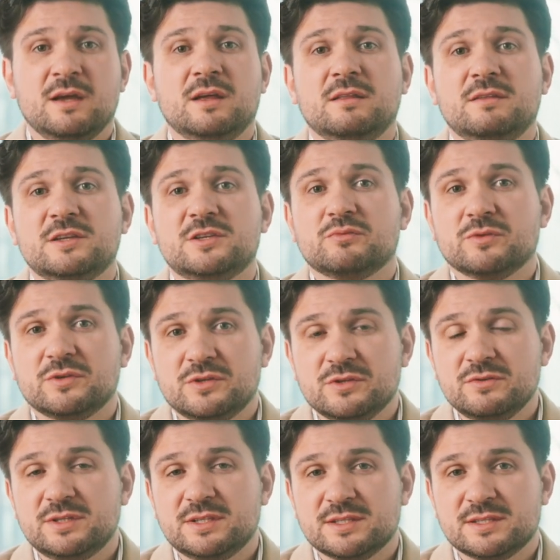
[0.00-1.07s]
This
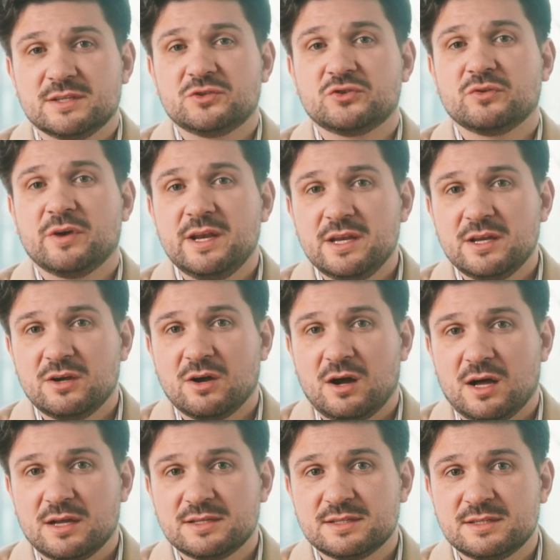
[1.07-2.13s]
reduces the trading
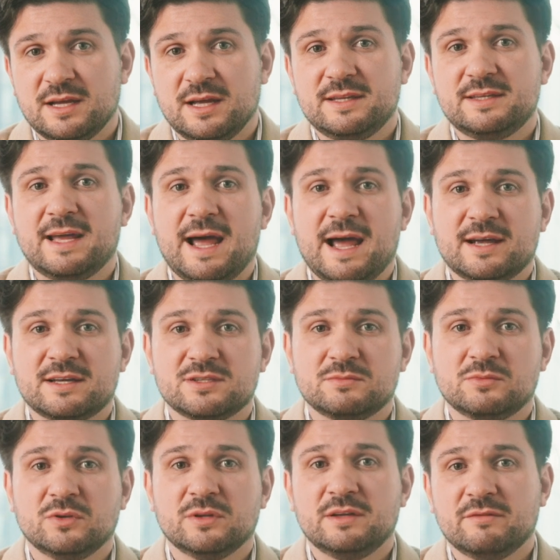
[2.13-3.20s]
costs and
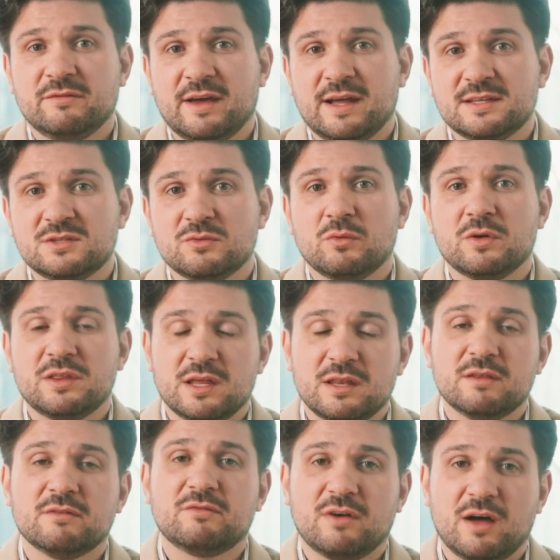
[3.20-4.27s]
taxable events within
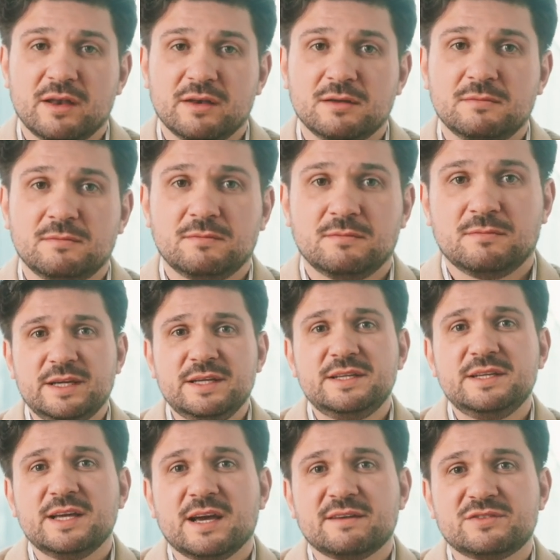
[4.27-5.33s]
the fund.
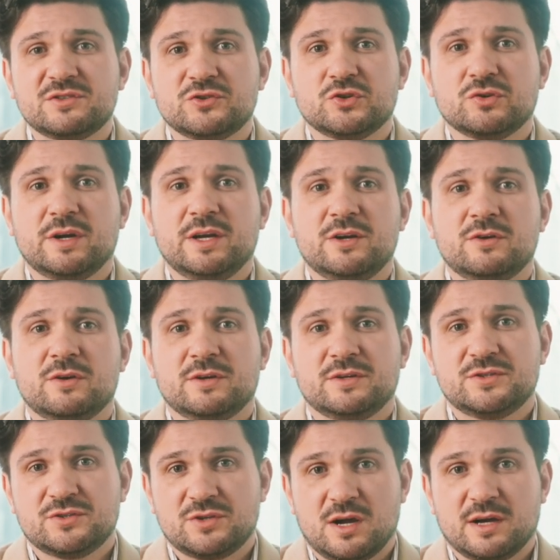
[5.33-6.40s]
ETFs are traded on
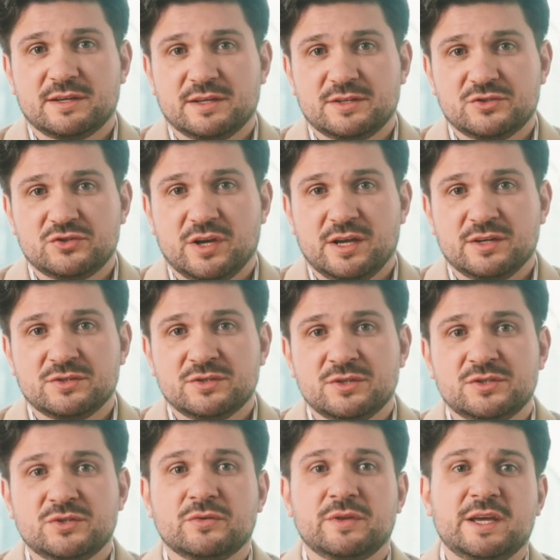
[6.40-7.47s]
stock exchange,
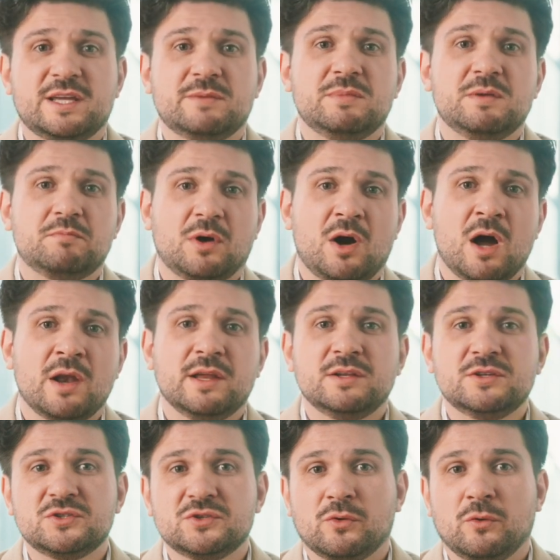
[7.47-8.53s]
so they can be bought
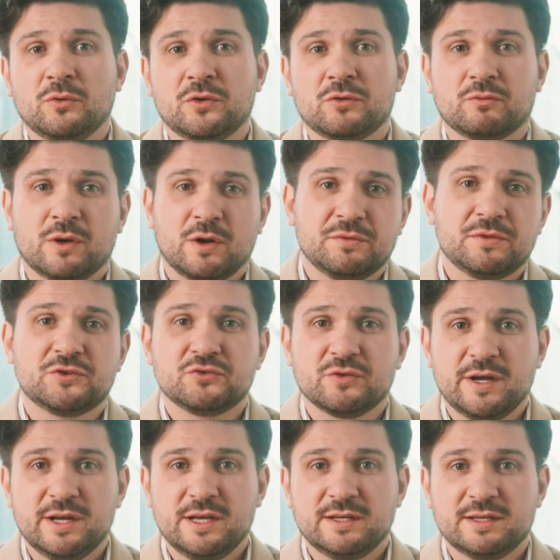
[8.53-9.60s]
and sold throughout the
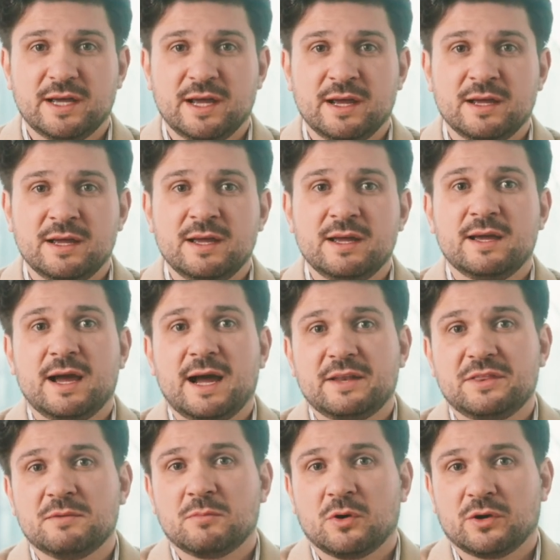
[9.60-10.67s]
trading day
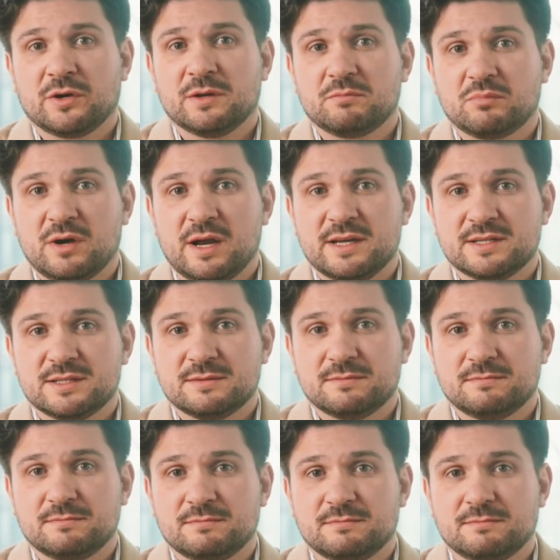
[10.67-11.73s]
at the market price.
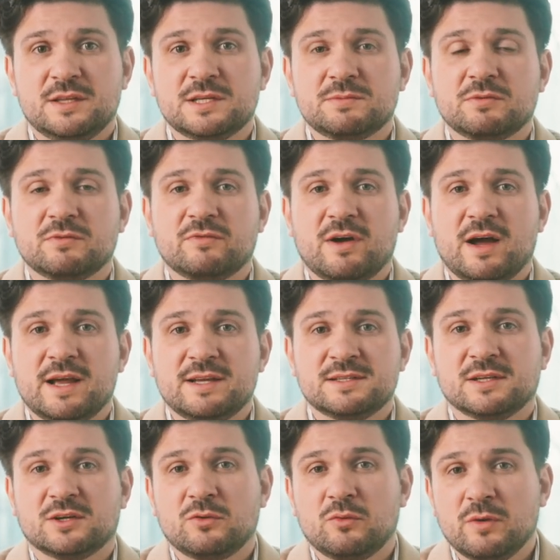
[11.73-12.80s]
This
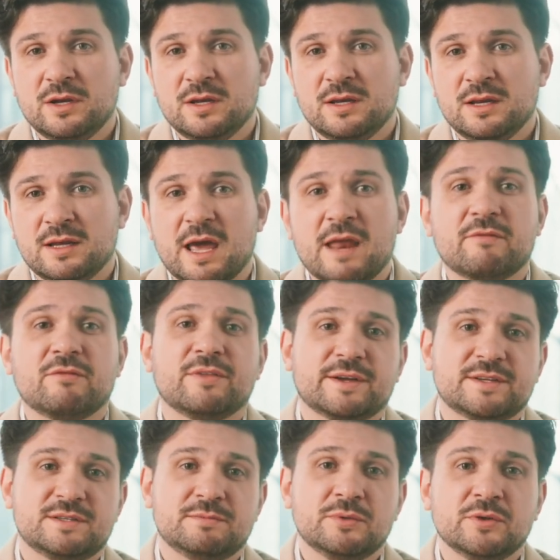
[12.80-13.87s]
provides liquidity and
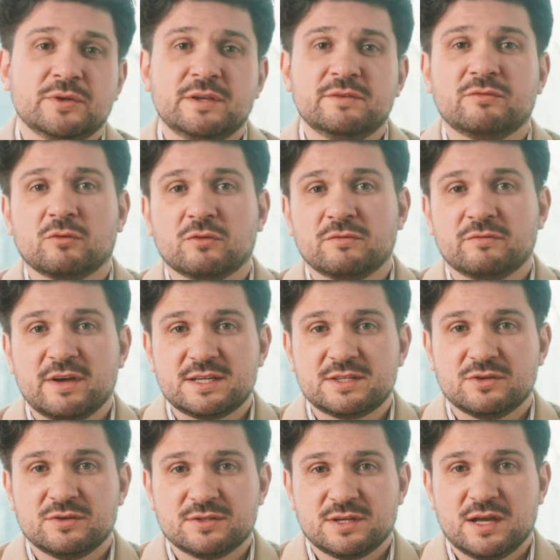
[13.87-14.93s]
flexibility for
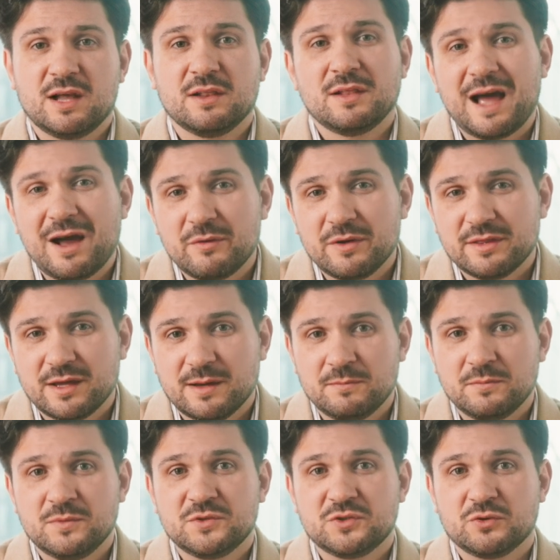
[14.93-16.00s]
investors, allowing
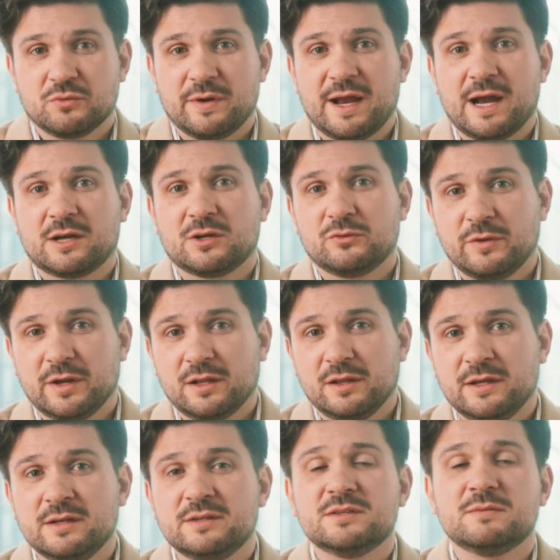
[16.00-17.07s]
them to react
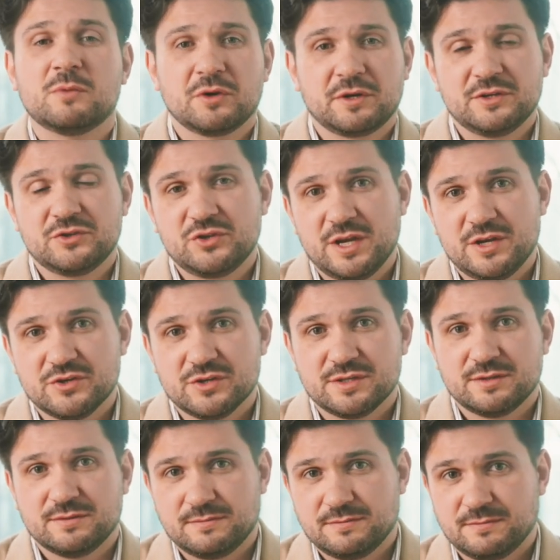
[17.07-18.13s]
quickly to market changes.
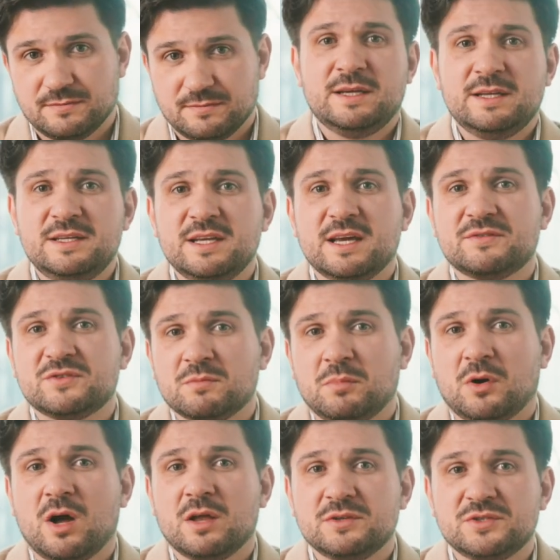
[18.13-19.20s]
ETFs are
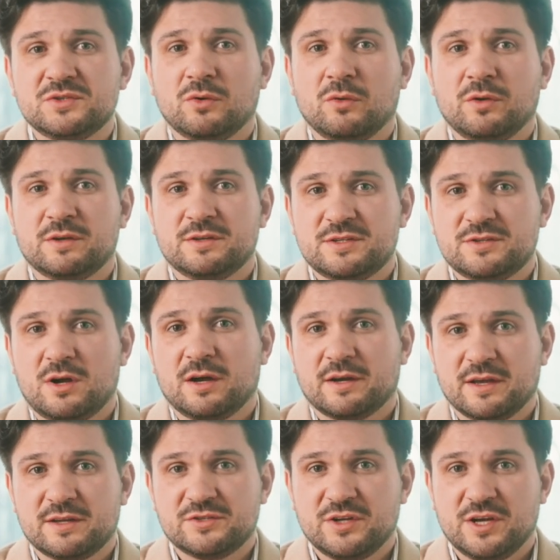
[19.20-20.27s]
bought and sold on stock
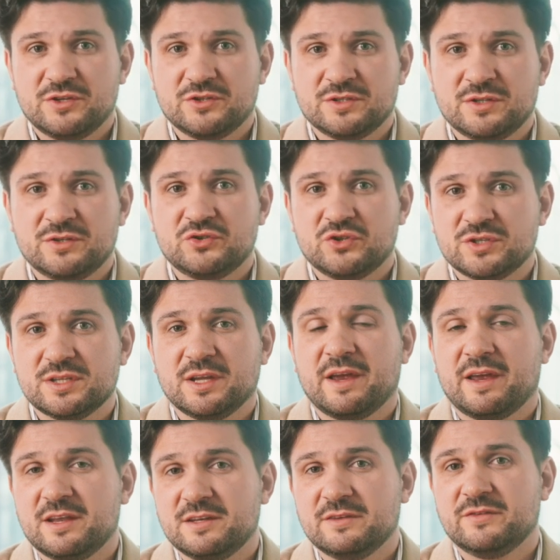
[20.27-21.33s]
exchanges just
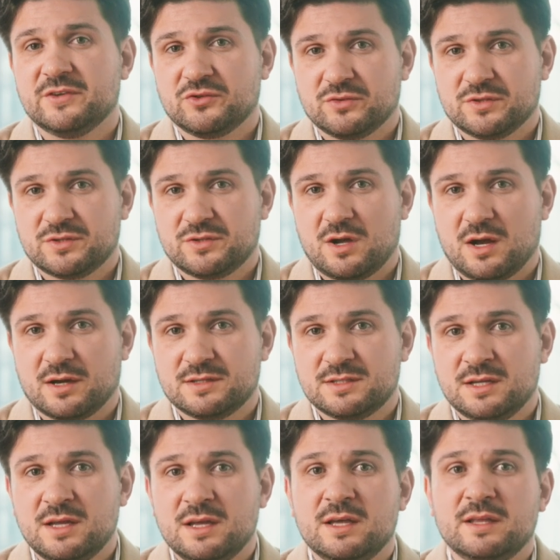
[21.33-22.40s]
like individual stocks.
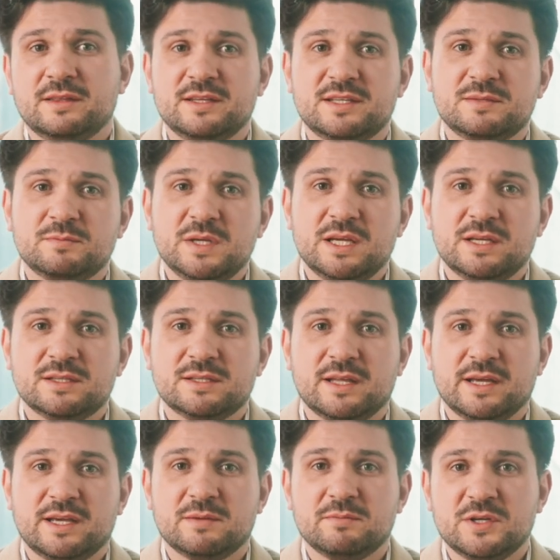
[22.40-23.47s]
This means
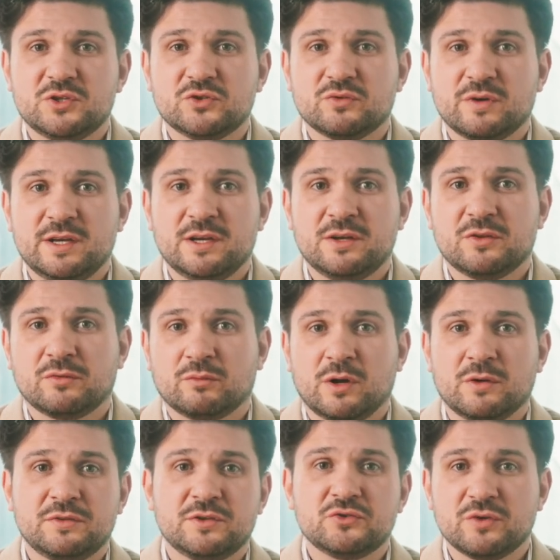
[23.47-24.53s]
they can be traded
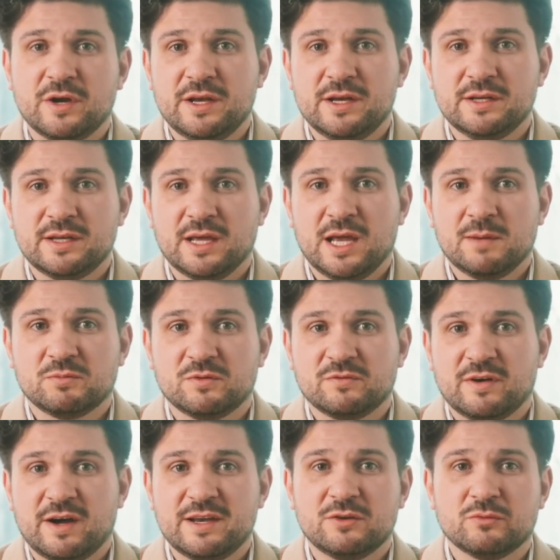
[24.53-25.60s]
throughout the trading day,
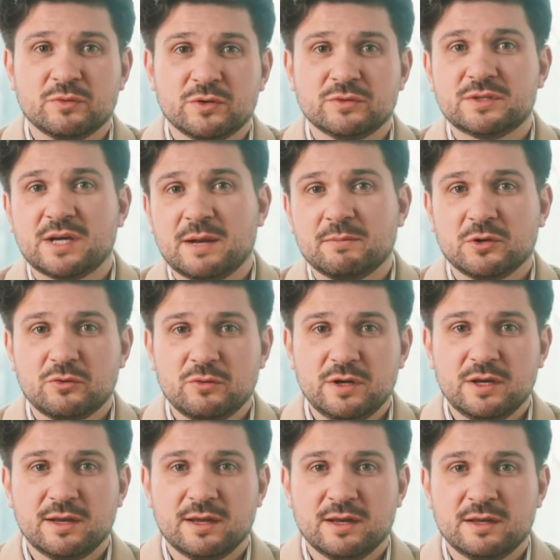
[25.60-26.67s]
providing real-time
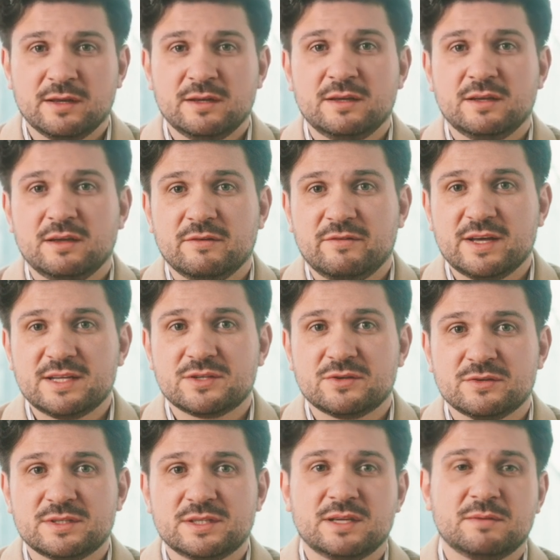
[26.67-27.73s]
liquidity.
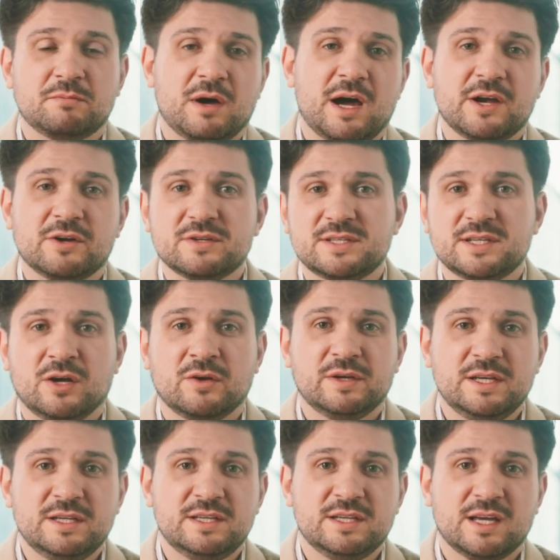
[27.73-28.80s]
Investors can buy or sell
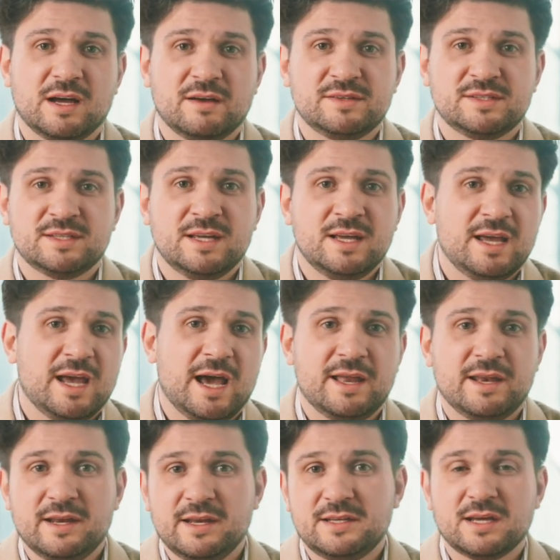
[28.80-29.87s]
ETFs
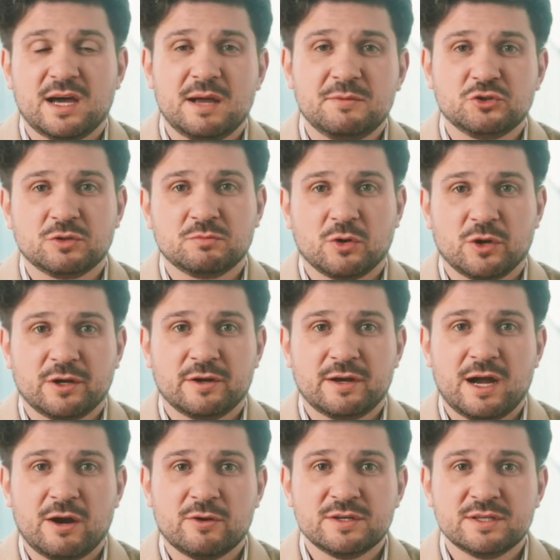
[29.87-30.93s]
at any time during market
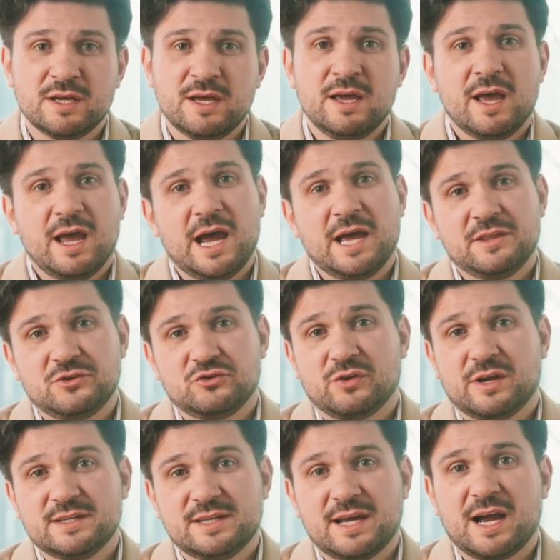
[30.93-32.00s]
hours, and the
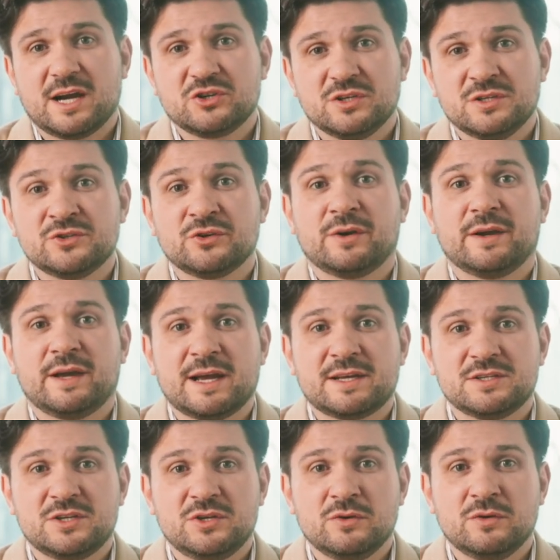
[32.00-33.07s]
transactions are
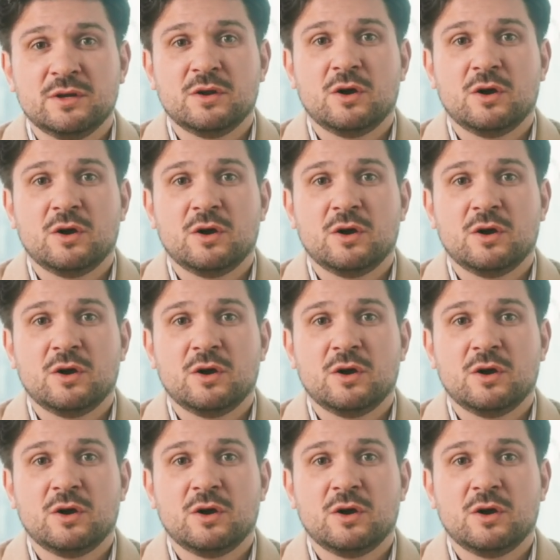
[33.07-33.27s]
executed